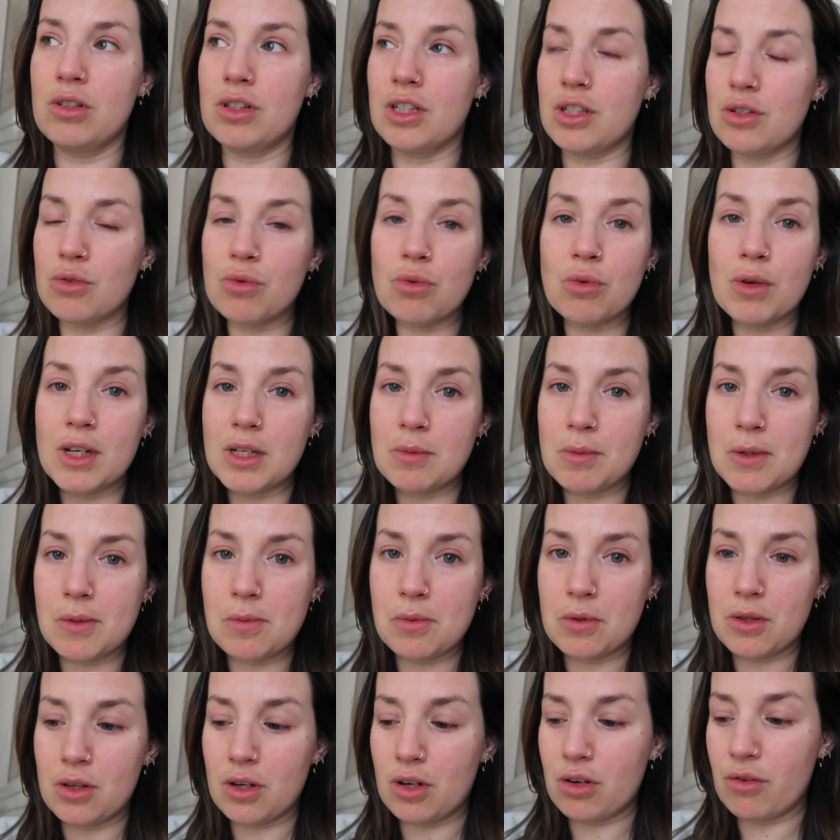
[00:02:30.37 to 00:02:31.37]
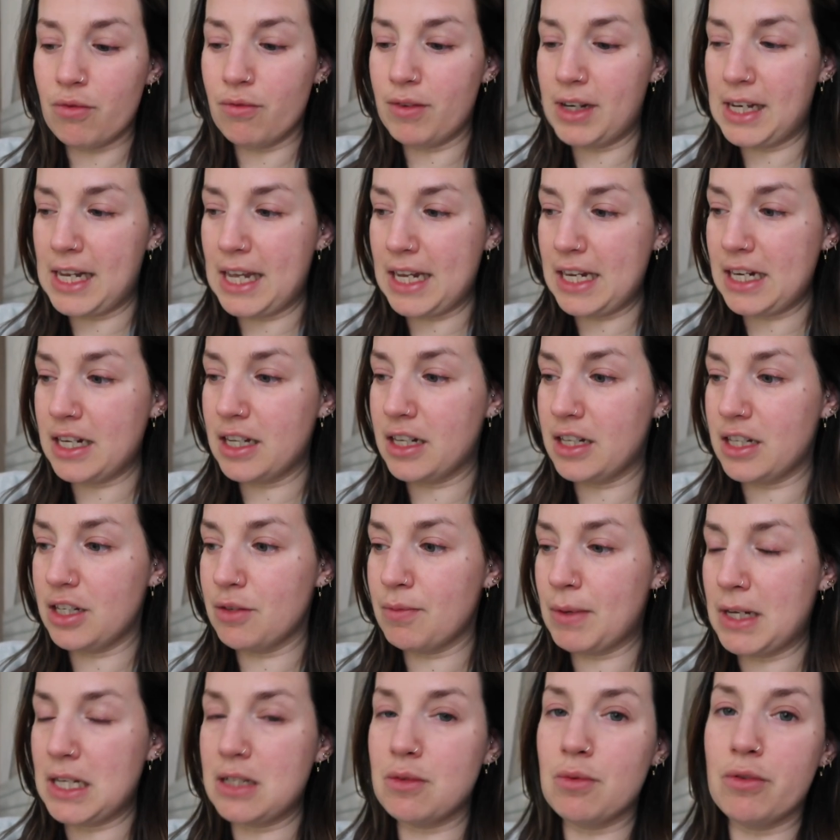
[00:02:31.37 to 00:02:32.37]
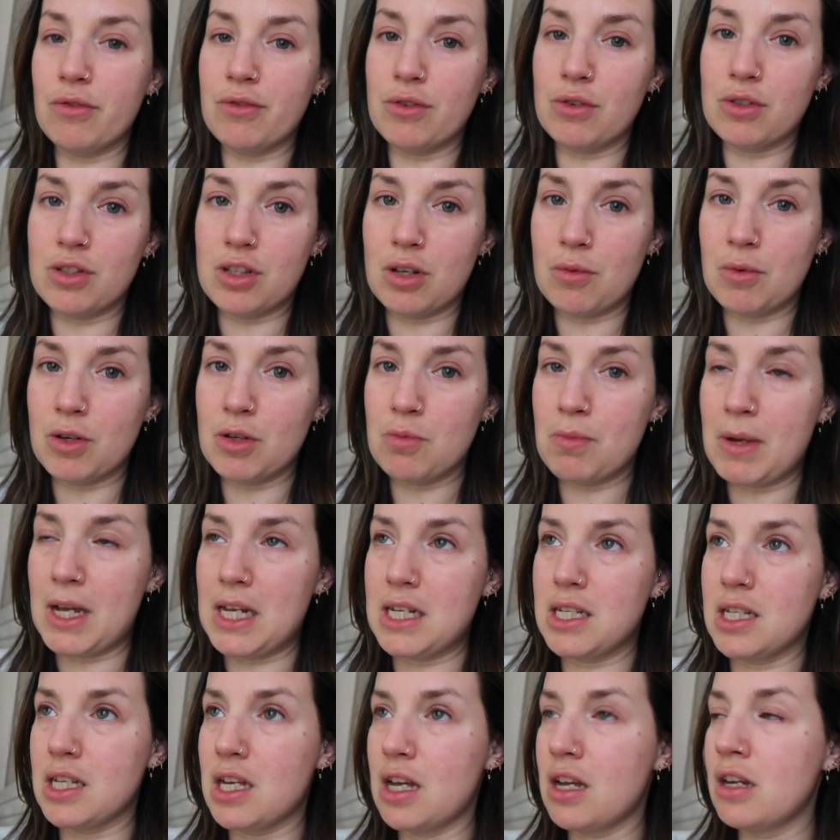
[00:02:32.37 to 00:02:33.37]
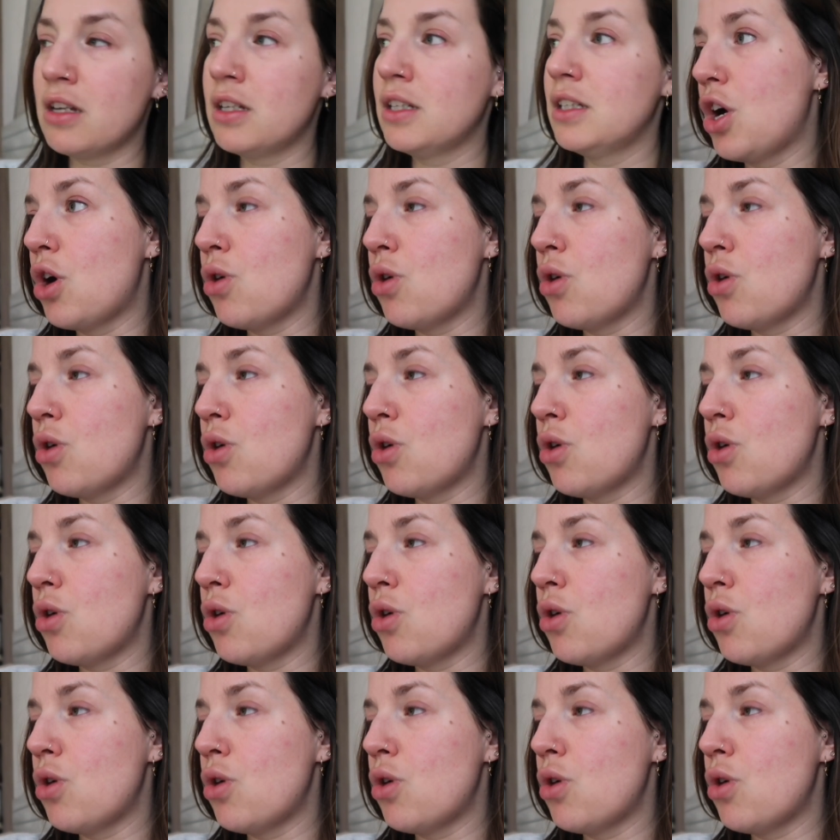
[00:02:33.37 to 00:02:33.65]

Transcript: there's always people that can relate, and it makes me feel so much better.